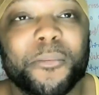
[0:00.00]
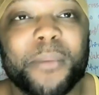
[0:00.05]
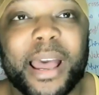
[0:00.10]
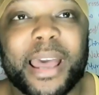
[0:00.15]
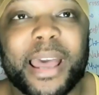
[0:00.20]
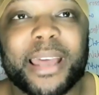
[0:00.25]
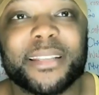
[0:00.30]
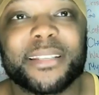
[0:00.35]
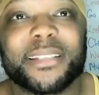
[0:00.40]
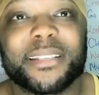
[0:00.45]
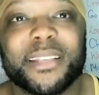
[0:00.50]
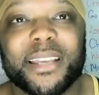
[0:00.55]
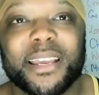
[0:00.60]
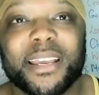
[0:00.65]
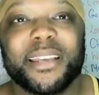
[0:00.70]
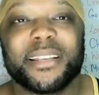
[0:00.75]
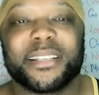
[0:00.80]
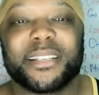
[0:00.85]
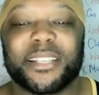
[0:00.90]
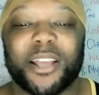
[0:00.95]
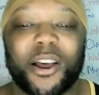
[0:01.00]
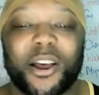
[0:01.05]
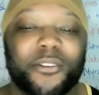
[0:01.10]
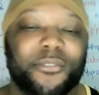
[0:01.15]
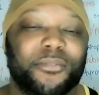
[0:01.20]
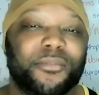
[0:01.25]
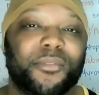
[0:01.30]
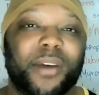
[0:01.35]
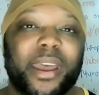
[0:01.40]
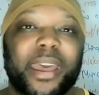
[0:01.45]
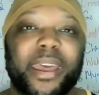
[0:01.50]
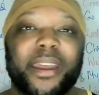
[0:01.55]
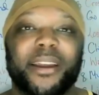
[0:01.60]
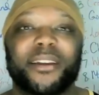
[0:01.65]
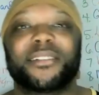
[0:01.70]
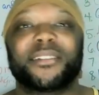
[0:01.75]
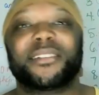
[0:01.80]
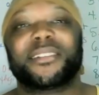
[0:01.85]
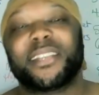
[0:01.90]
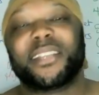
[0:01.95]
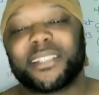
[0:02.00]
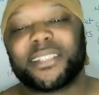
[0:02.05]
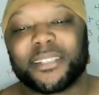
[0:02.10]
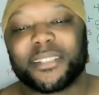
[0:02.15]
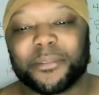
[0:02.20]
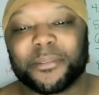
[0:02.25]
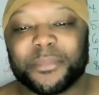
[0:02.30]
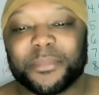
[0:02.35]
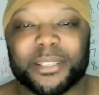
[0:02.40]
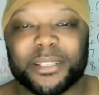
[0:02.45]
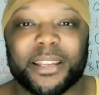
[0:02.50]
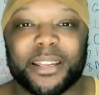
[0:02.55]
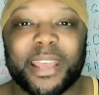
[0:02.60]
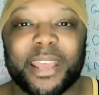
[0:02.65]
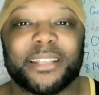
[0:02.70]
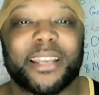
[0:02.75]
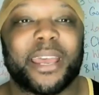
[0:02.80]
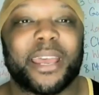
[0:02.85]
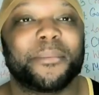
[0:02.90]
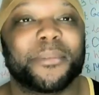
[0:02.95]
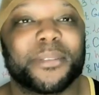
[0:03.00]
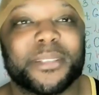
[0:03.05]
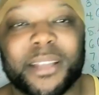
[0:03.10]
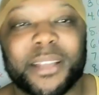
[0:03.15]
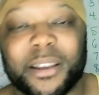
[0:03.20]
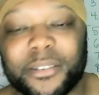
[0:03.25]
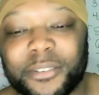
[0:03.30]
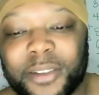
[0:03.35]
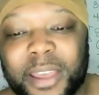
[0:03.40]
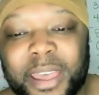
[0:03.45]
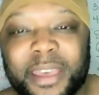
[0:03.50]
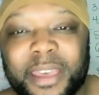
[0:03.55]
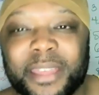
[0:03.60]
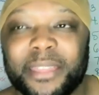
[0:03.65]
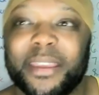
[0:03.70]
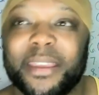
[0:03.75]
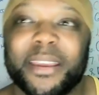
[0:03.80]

robots, software, systems, and that type of stuff.